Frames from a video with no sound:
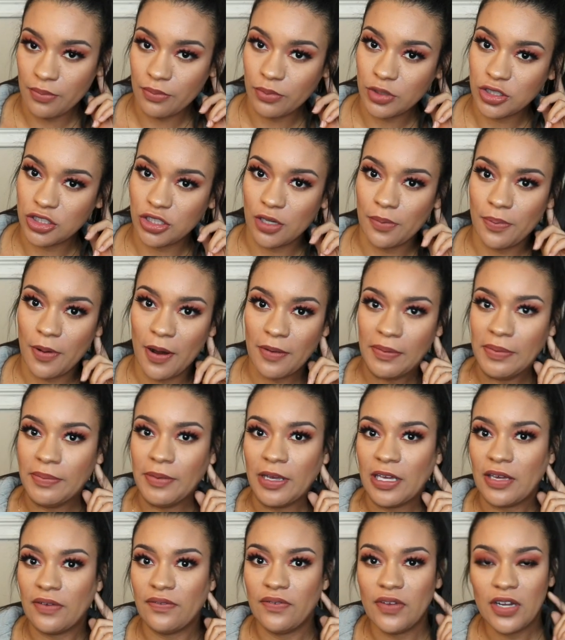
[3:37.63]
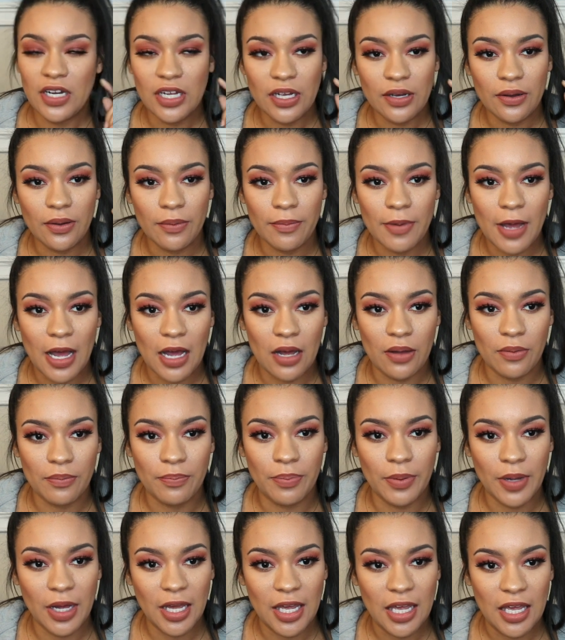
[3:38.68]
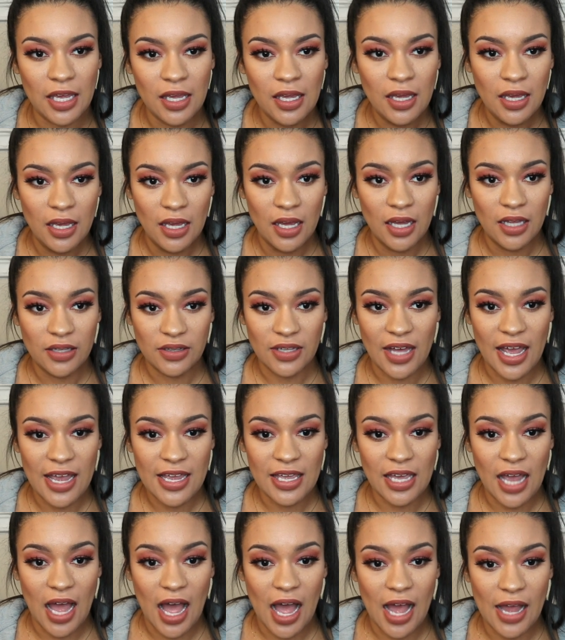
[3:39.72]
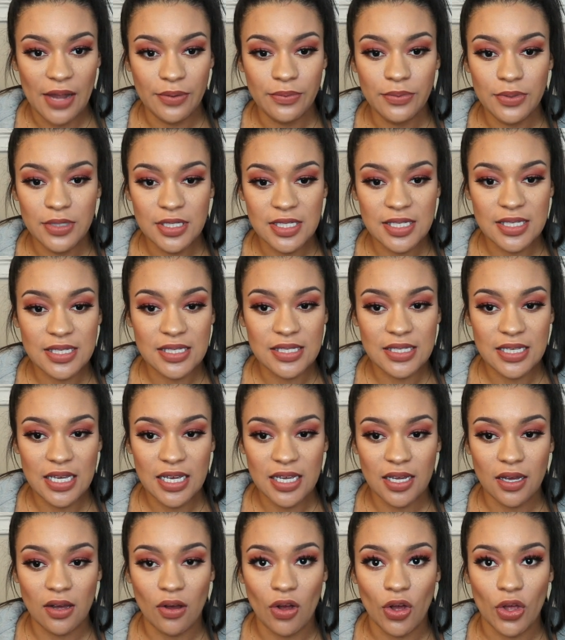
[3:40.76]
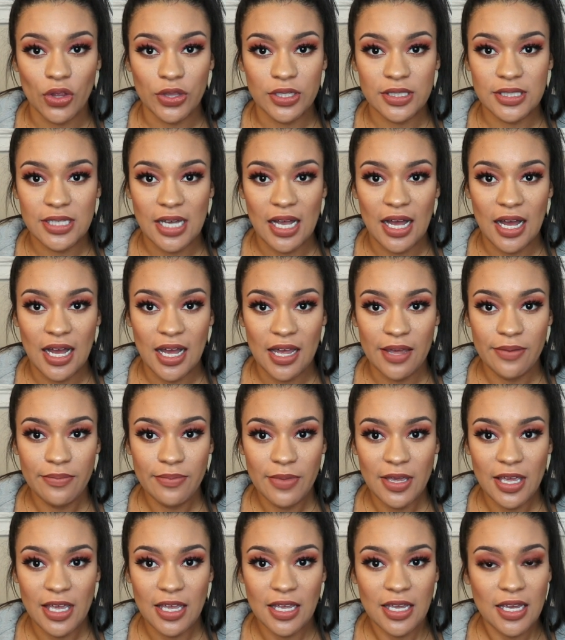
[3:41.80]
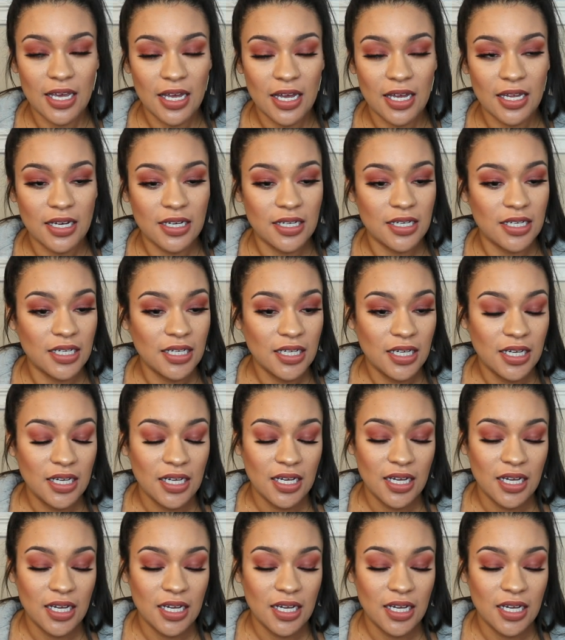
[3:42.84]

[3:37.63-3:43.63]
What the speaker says: which I'll probably make a video about, but like, I was sick all the time, and